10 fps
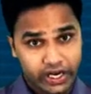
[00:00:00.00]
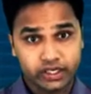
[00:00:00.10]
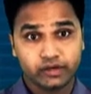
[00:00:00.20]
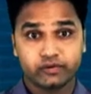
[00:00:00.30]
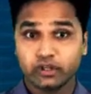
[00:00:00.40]

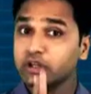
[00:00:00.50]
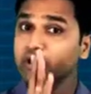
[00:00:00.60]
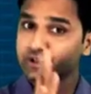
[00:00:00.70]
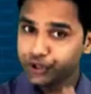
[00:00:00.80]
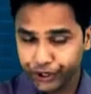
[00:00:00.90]
interval
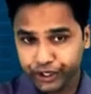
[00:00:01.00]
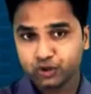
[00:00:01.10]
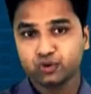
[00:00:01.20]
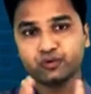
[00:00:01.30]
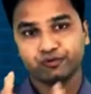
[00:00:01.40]

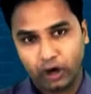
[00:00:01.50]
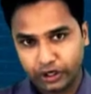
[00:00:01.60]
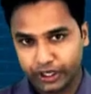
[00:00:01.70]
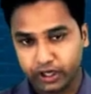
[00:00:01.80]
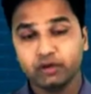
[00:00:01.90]
32 to
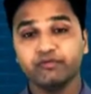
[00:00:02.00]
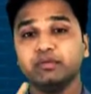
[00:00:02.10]
40,